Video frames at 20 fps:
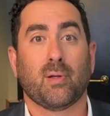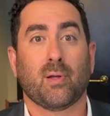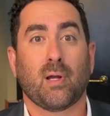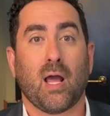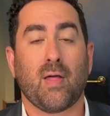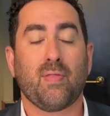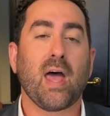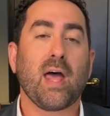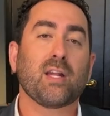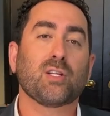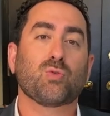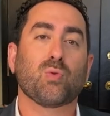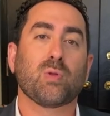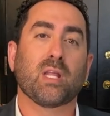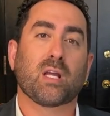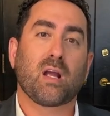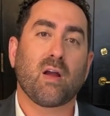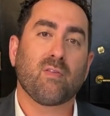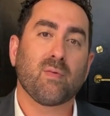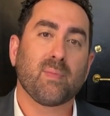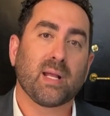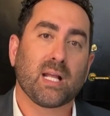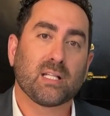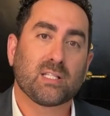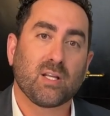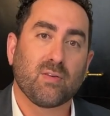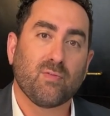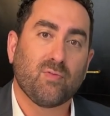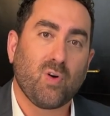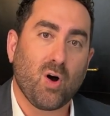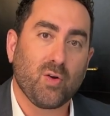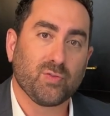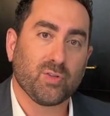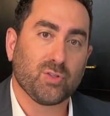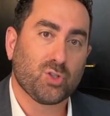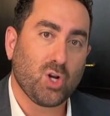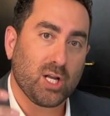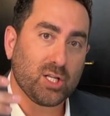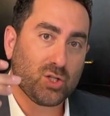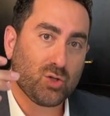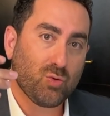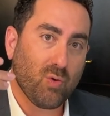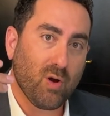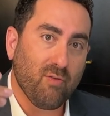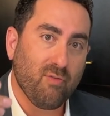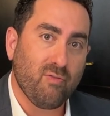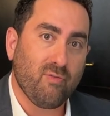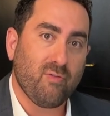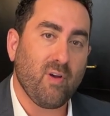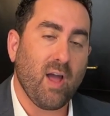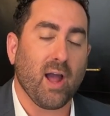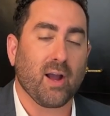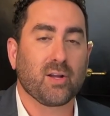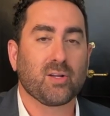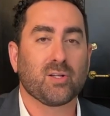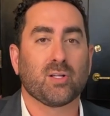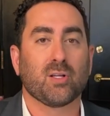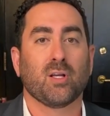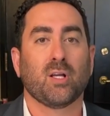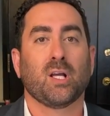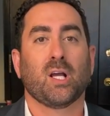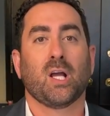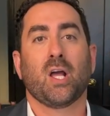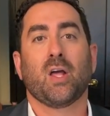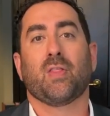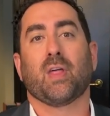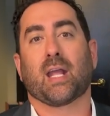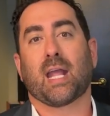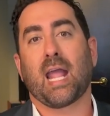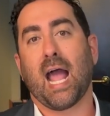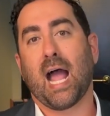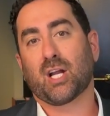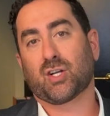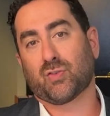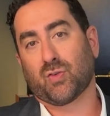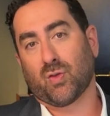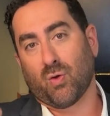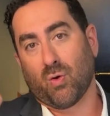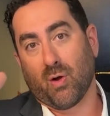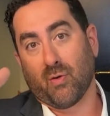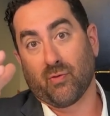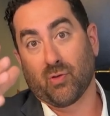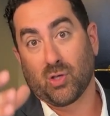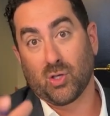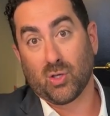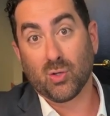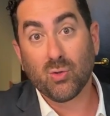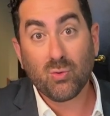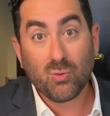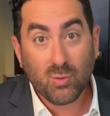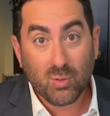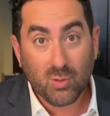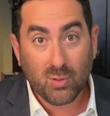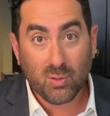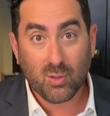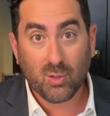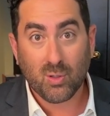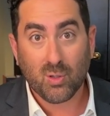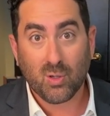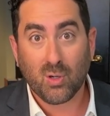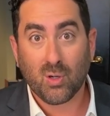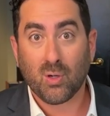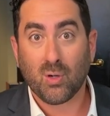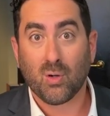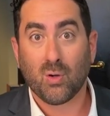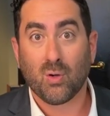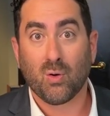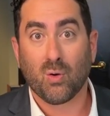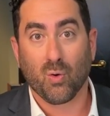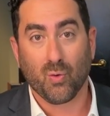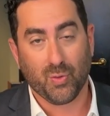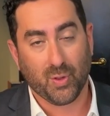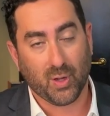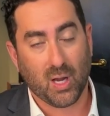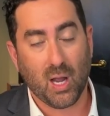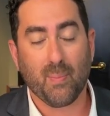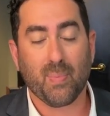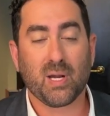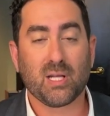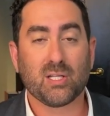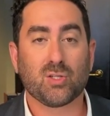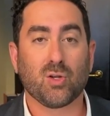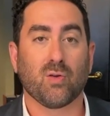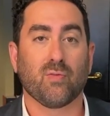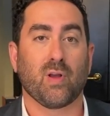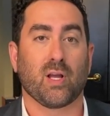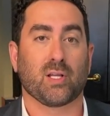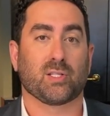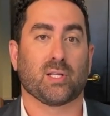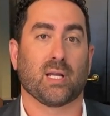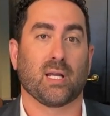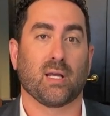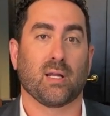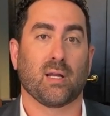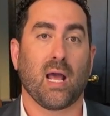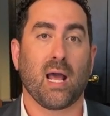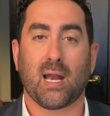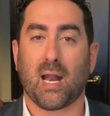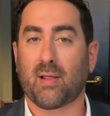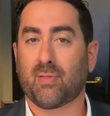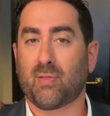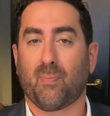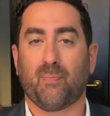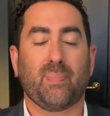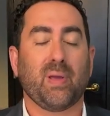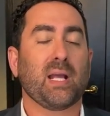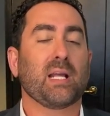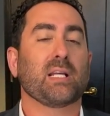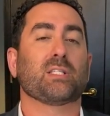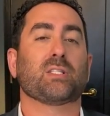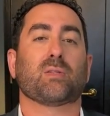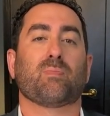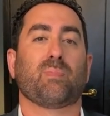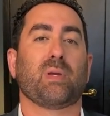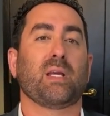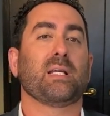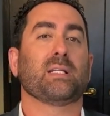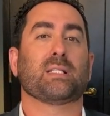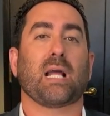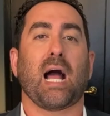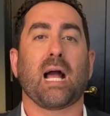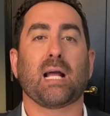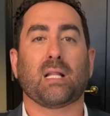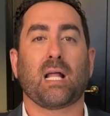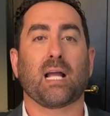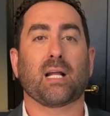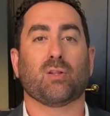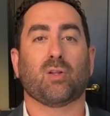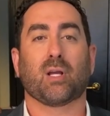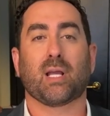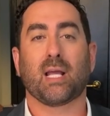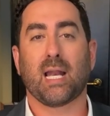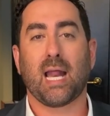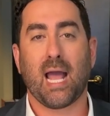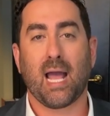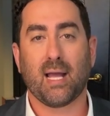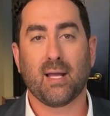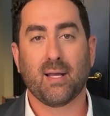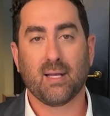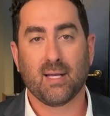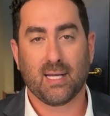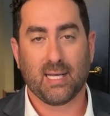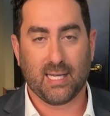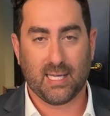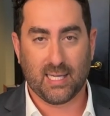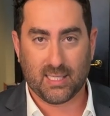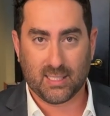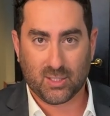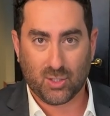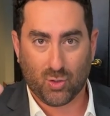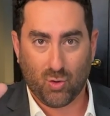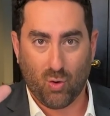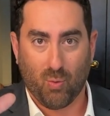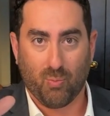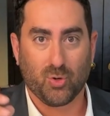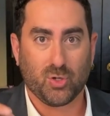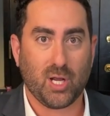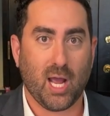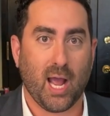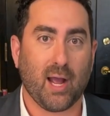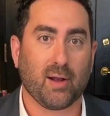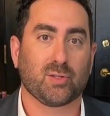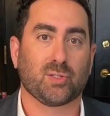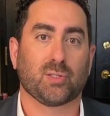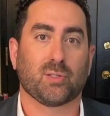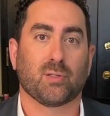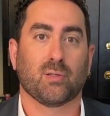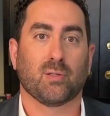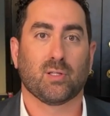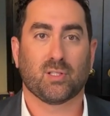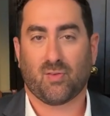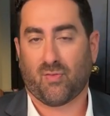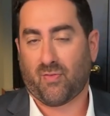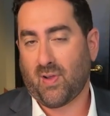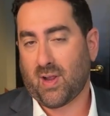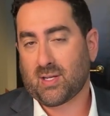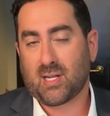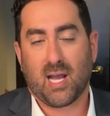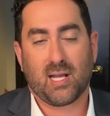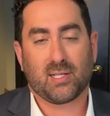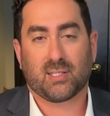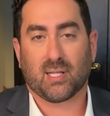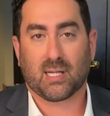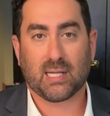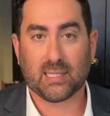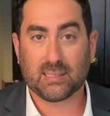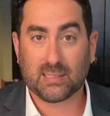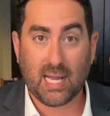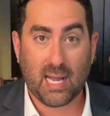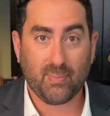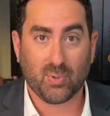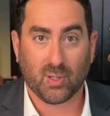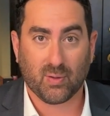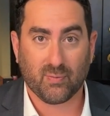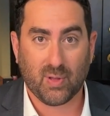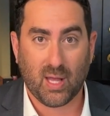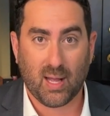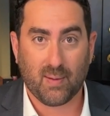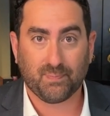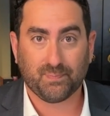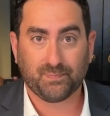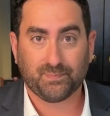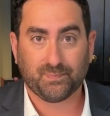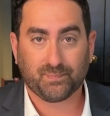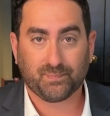And that is when the government gets involved and tries to affect the cash flow of you or the companies you're investing in. And the biggest piece I like looking at is corporate tax. It's a fantastic example of that.